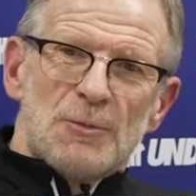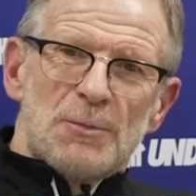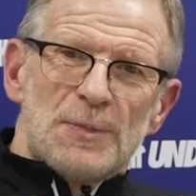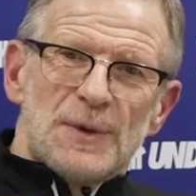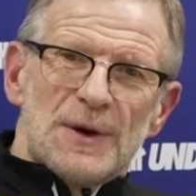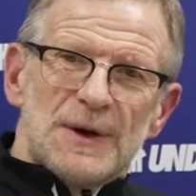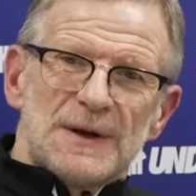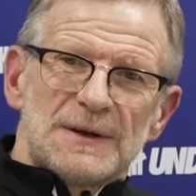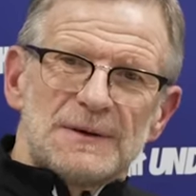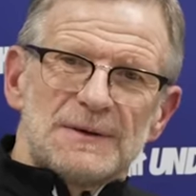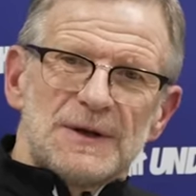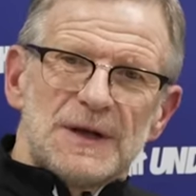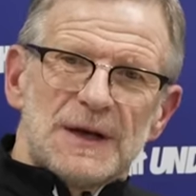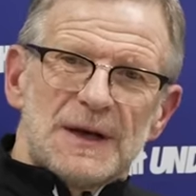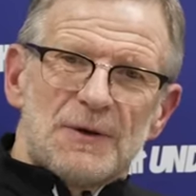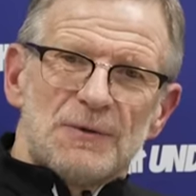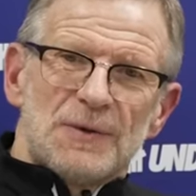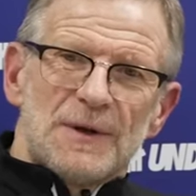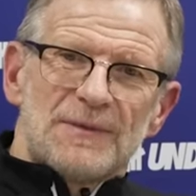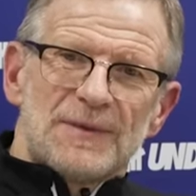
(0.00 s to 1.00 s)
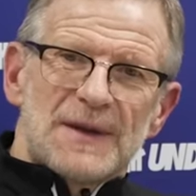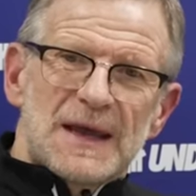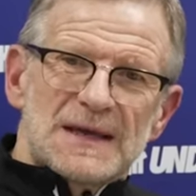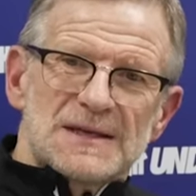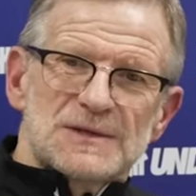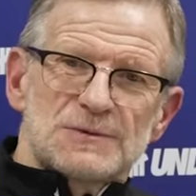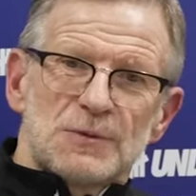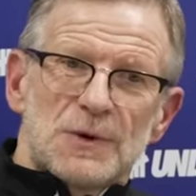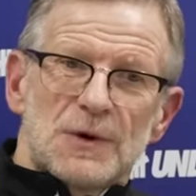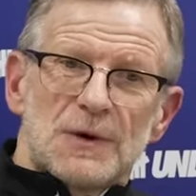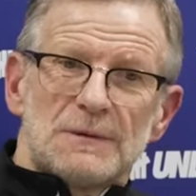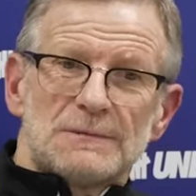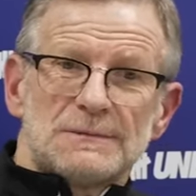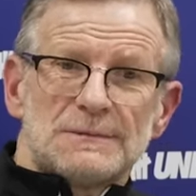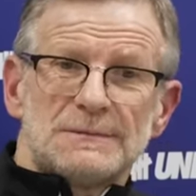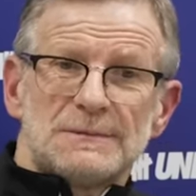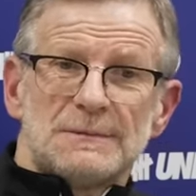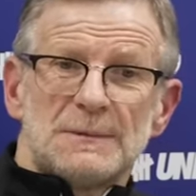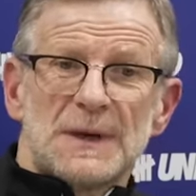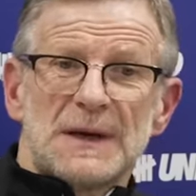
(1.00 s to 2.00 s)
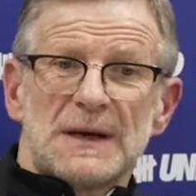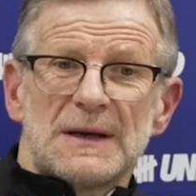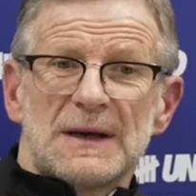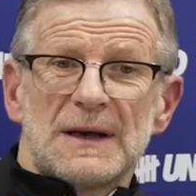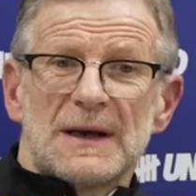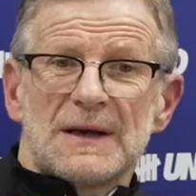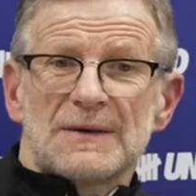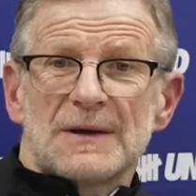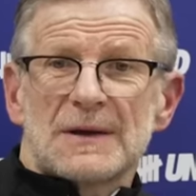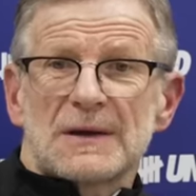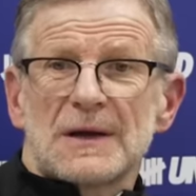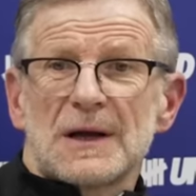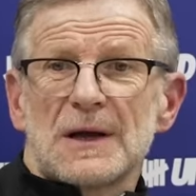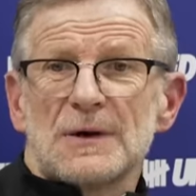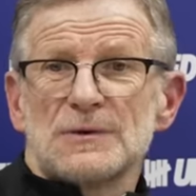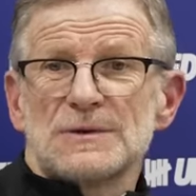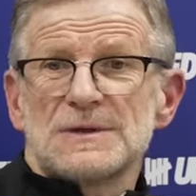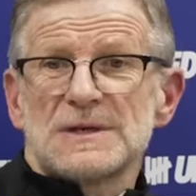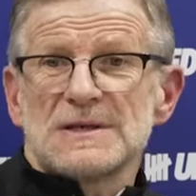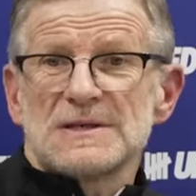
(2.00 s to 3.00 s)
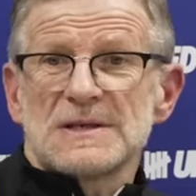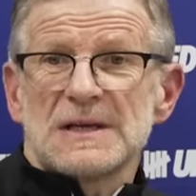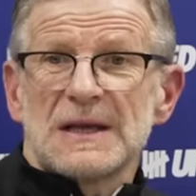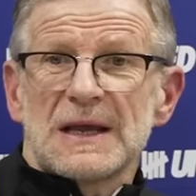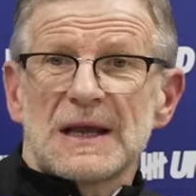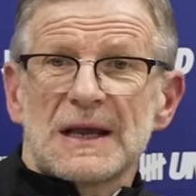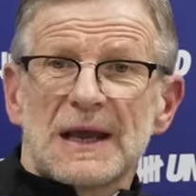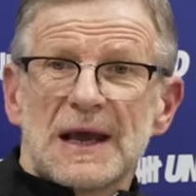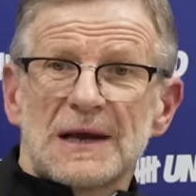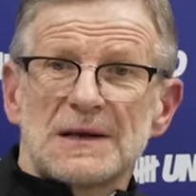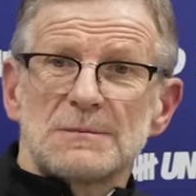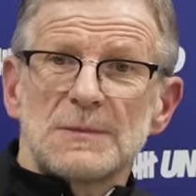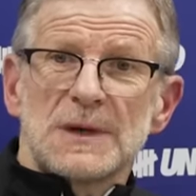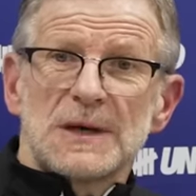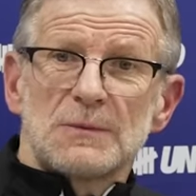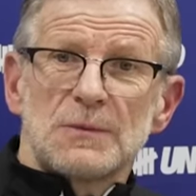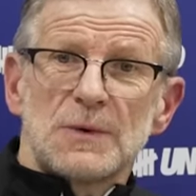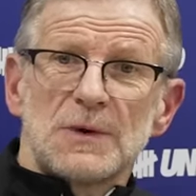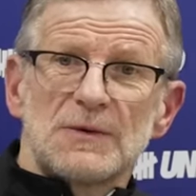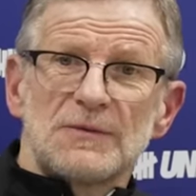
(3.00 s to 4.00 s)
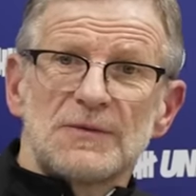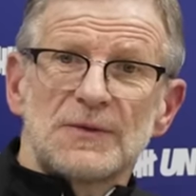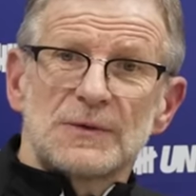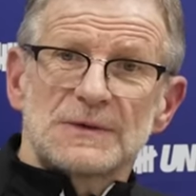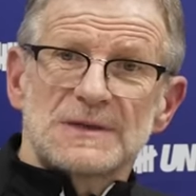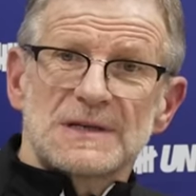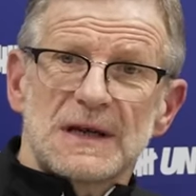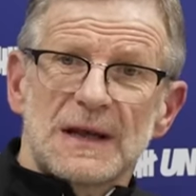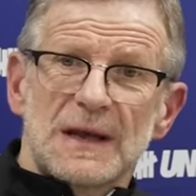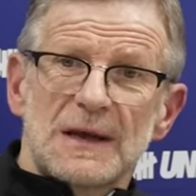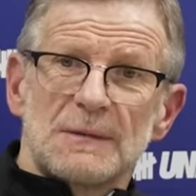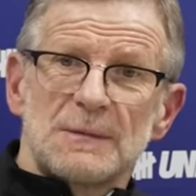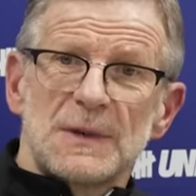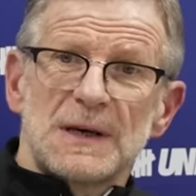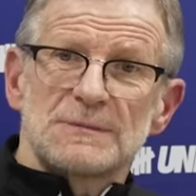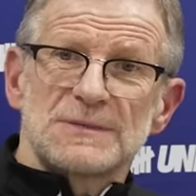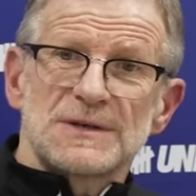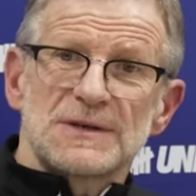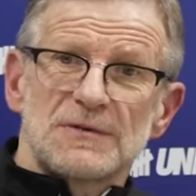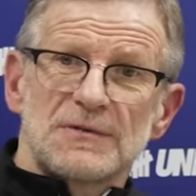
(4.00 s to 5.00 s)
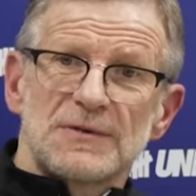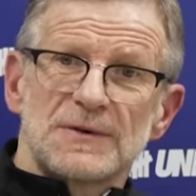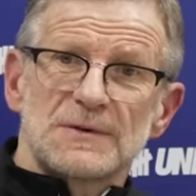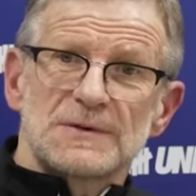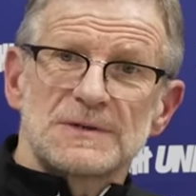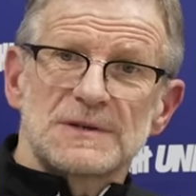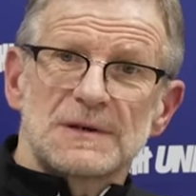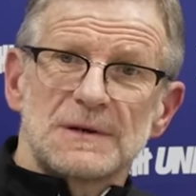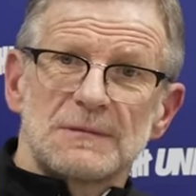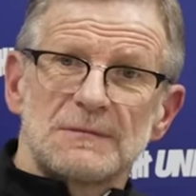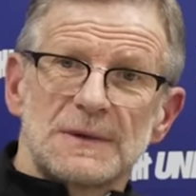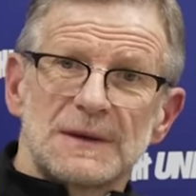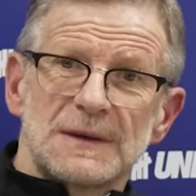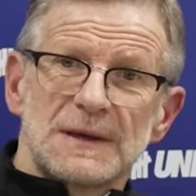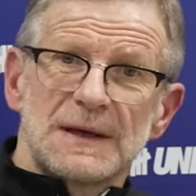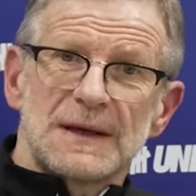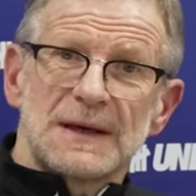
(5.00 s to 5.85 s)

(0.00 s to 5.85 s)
But, you know, that's what me and the other coaches in the academy had worked for, to get them up to the first team.